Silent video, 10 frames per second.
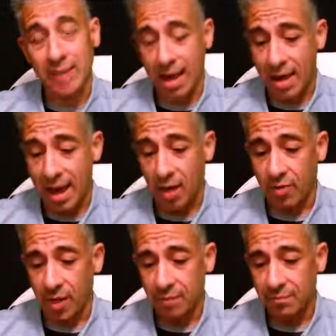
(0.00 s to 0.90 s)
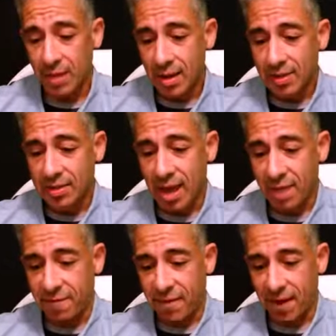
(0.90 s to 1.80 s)
getting healthy, staying
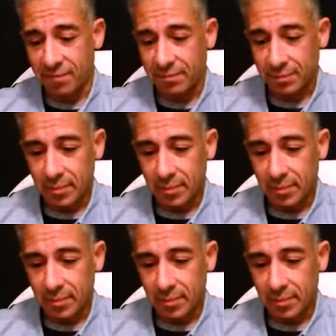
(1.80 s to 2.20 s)
fit,